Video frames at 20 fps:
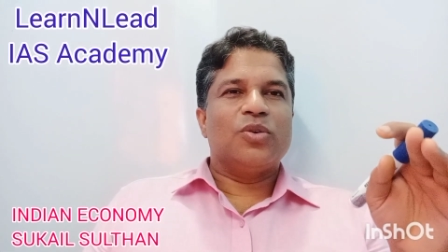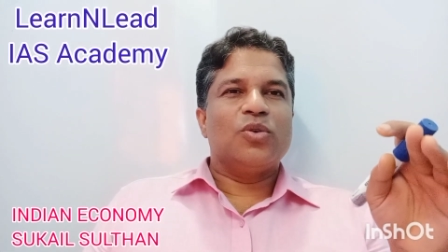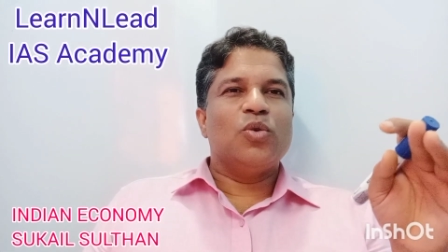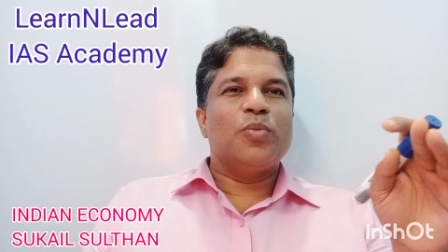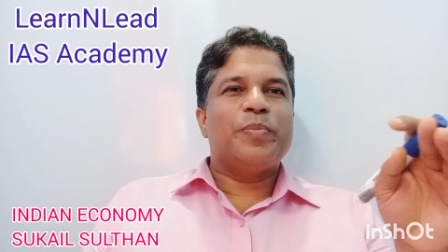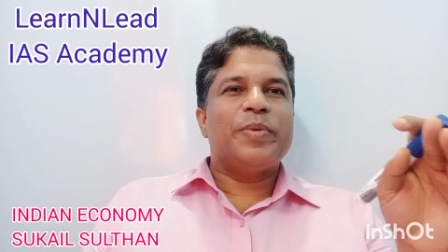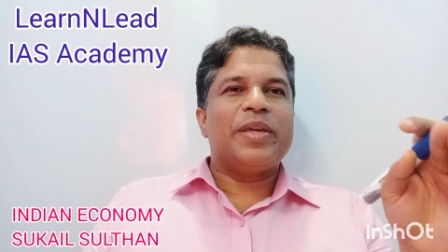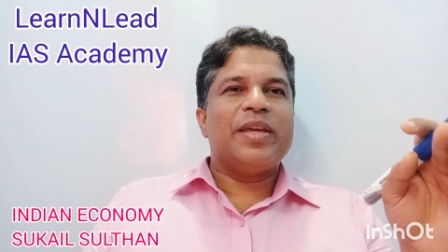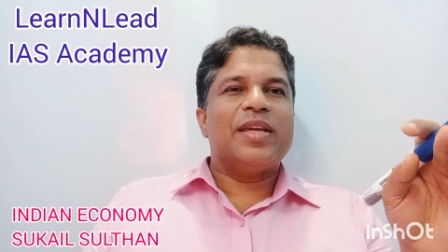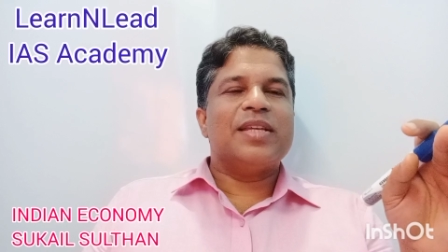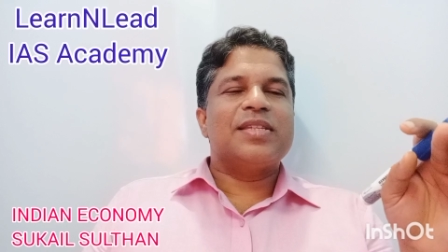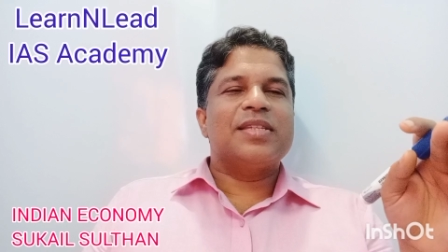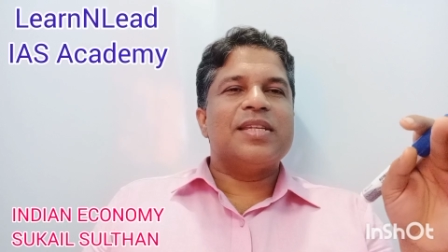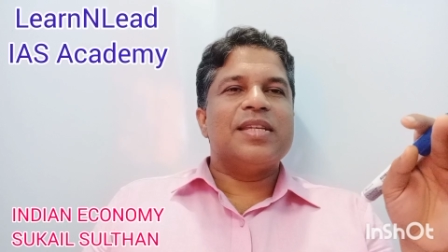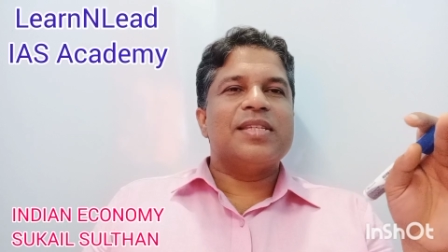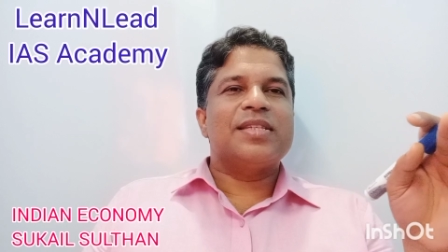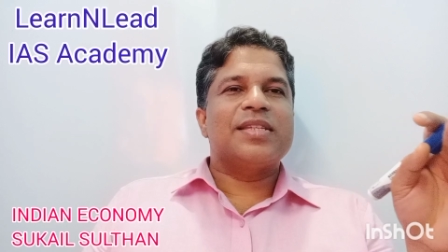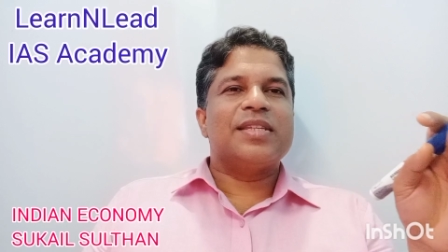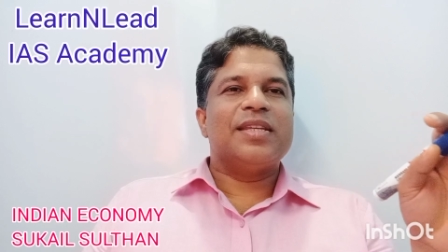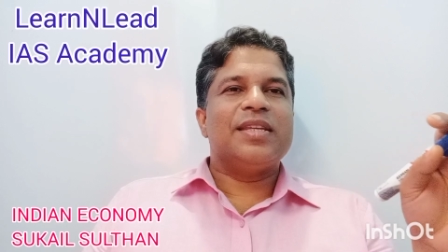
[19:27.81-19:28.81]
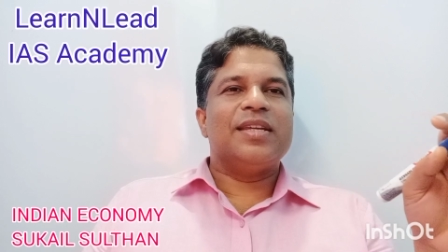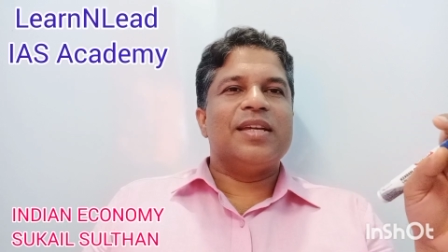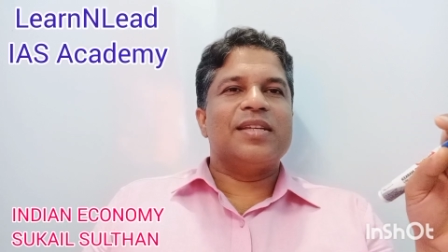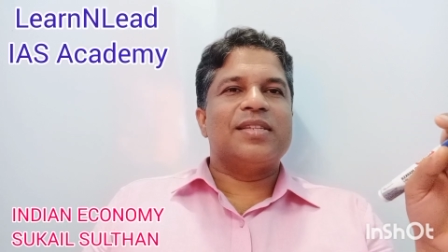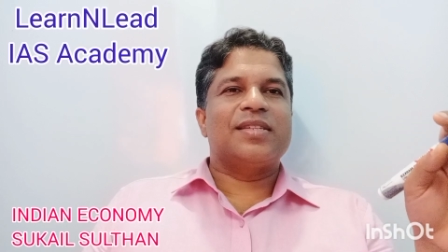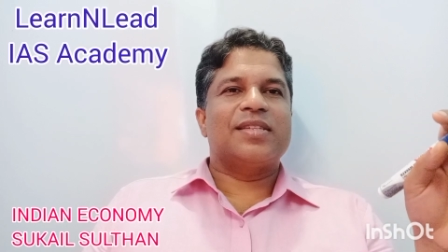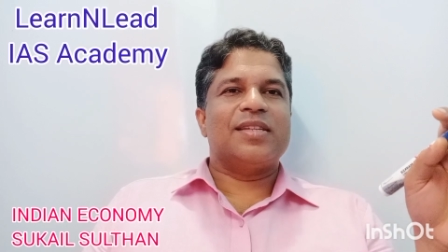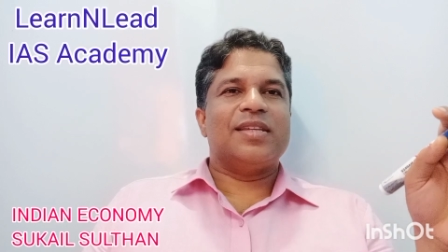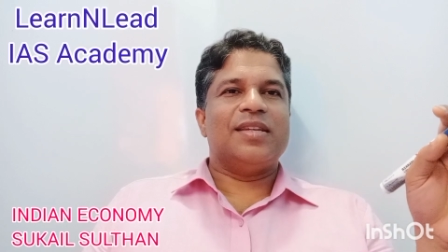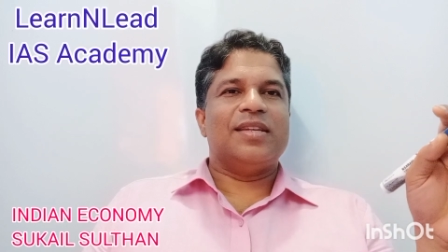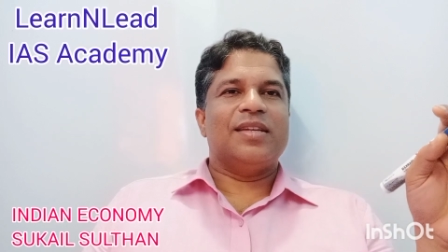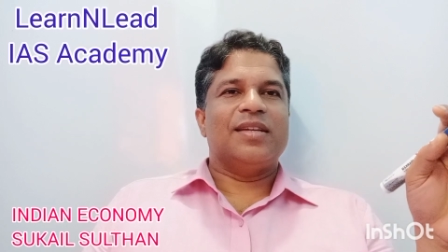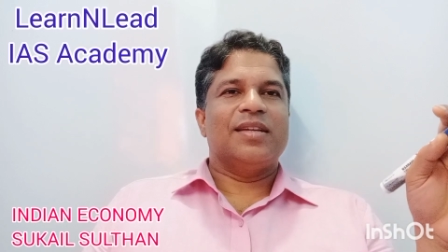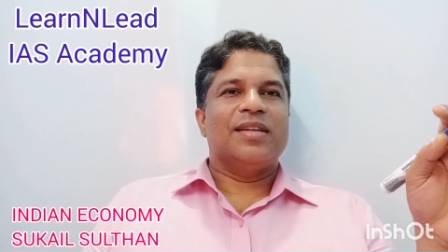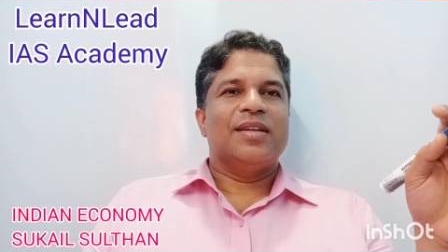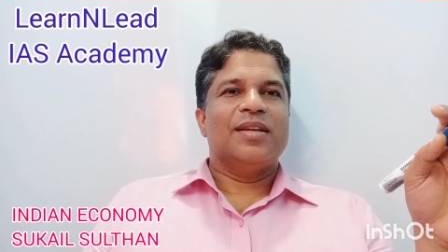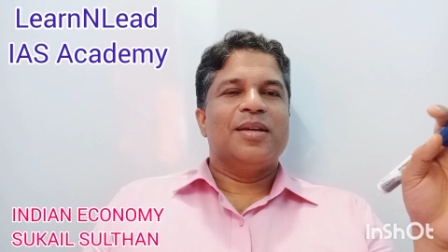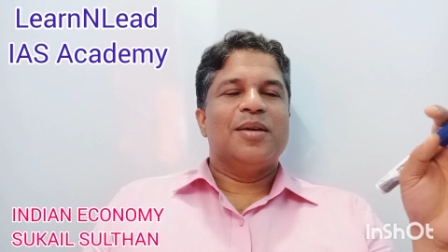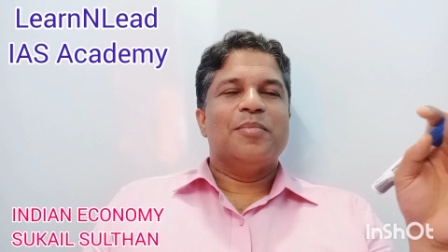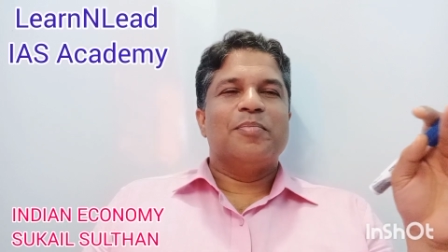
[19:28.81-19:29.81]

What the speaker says: UPSC CSE